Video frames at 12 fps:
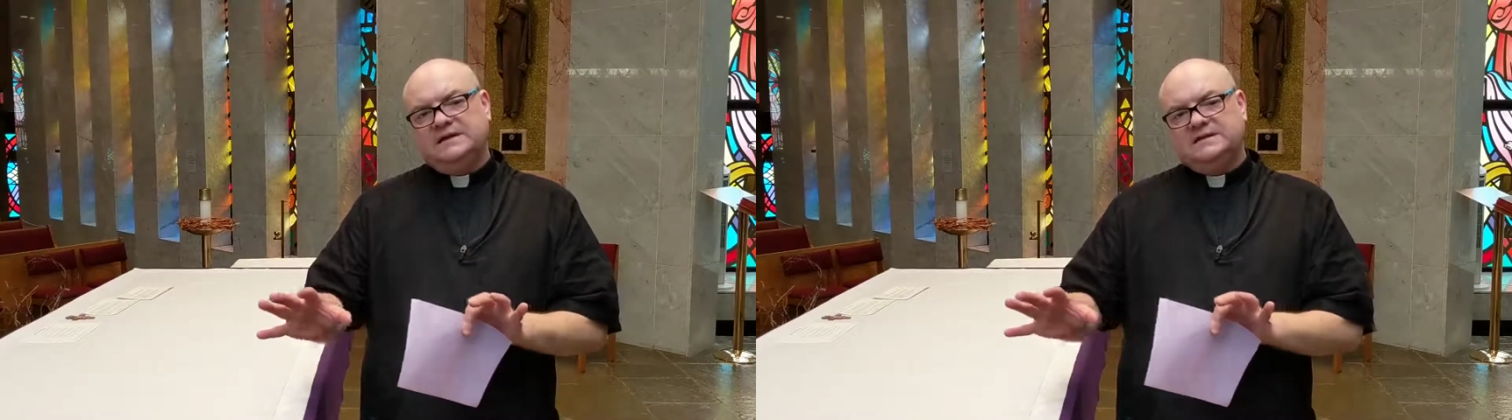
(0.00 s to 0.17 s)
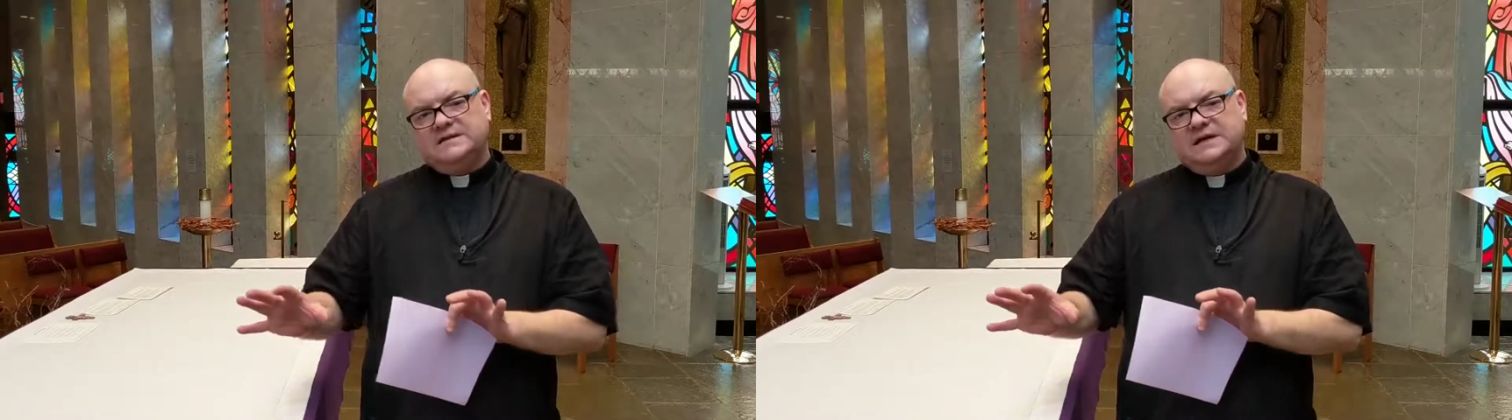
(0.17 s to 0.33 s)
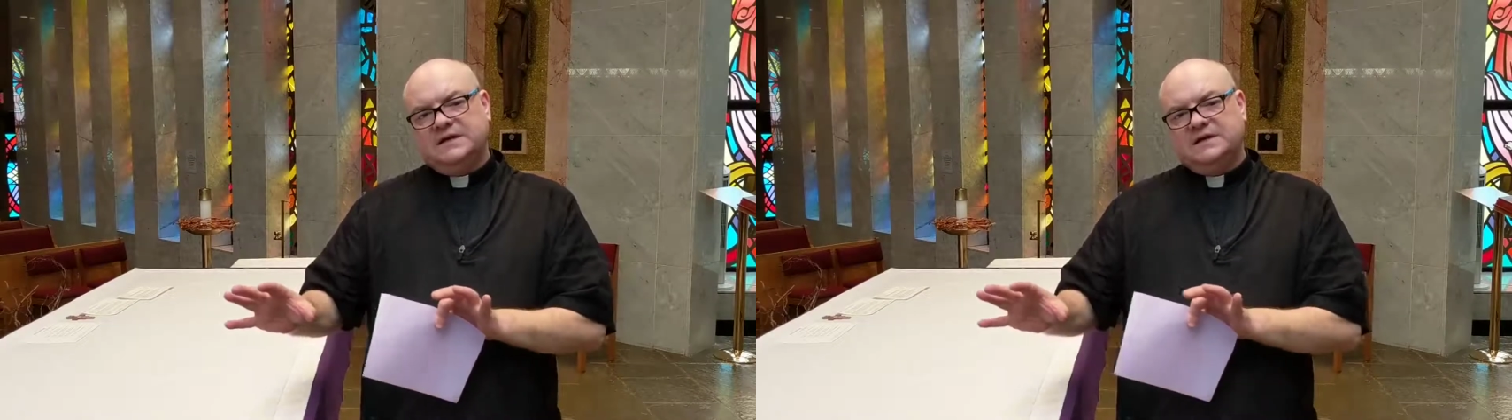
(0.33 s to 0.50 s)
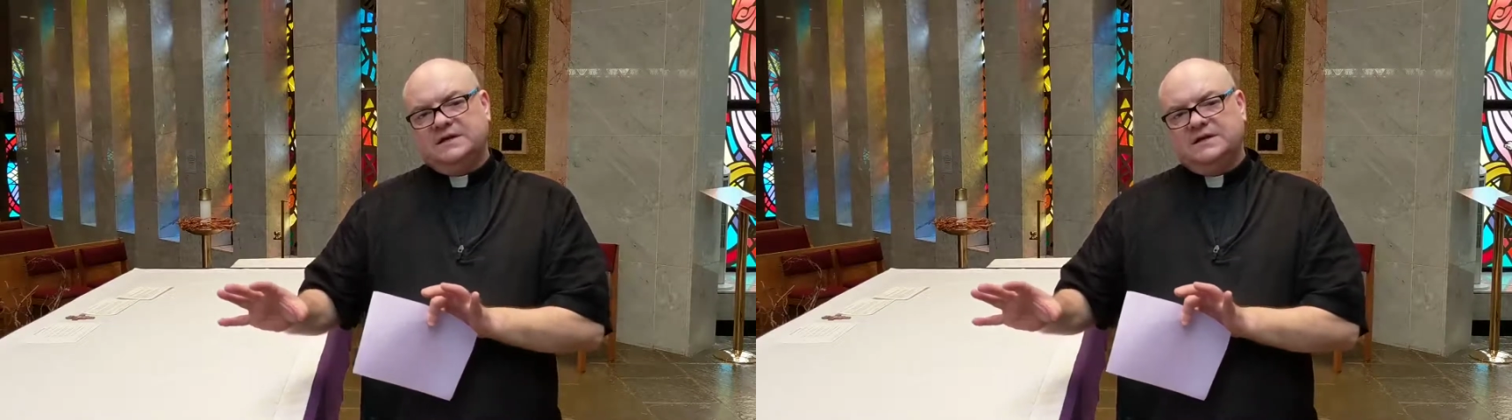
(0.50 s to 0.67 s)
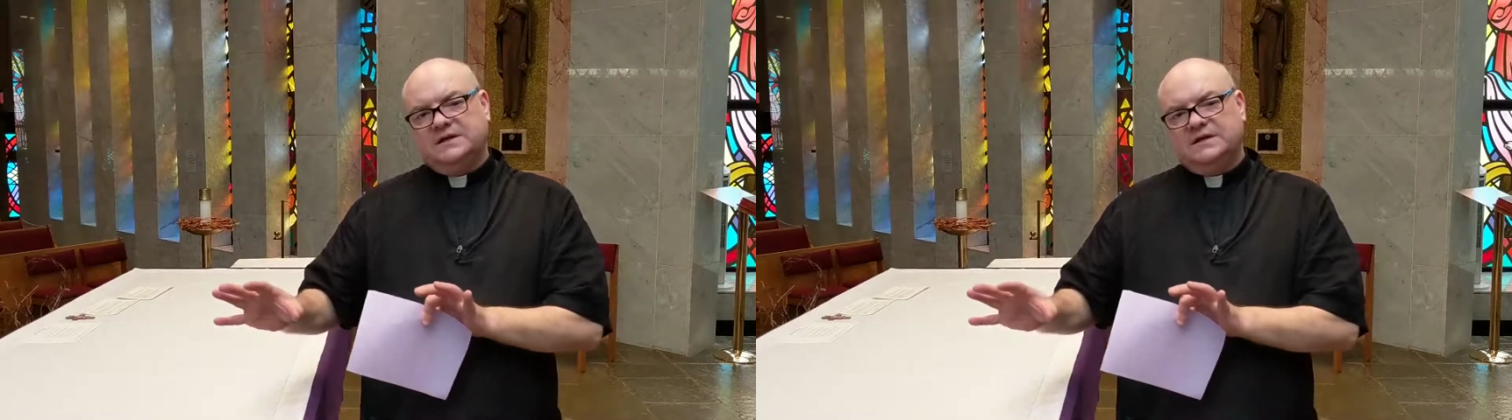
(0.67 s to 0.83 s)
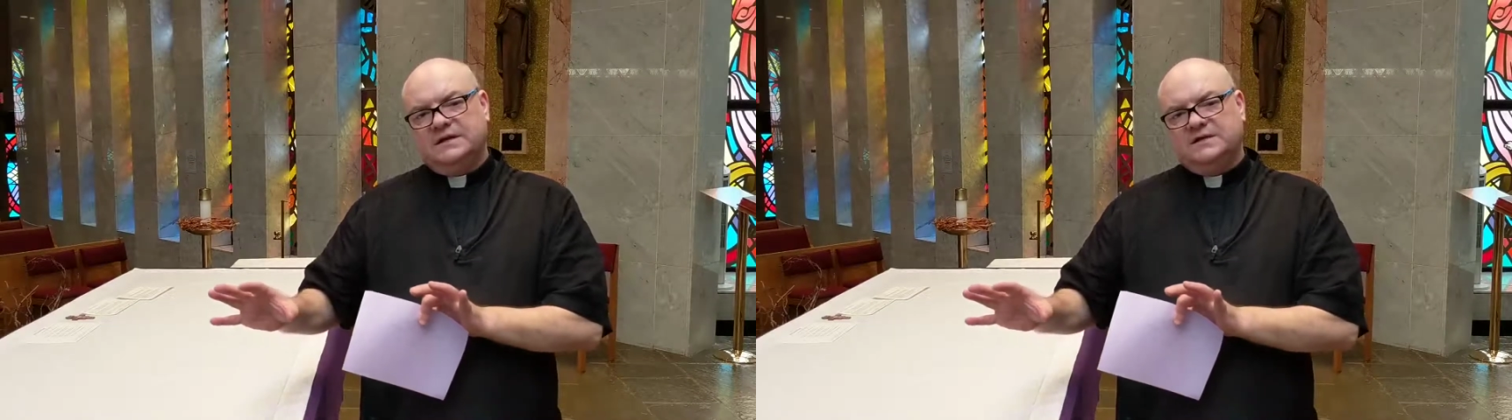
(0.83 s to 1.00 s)
is
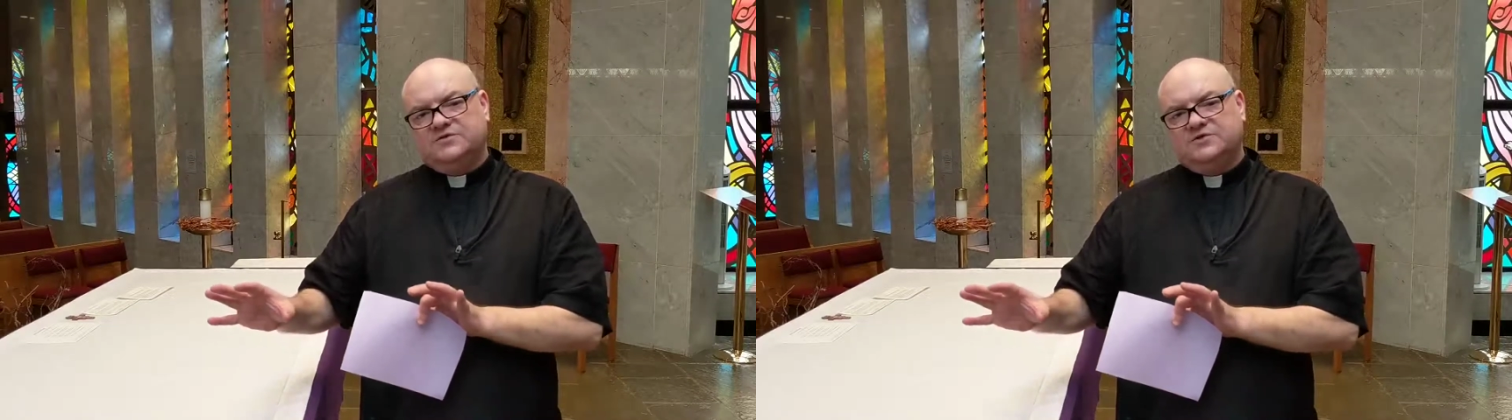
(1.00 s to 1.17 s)
that that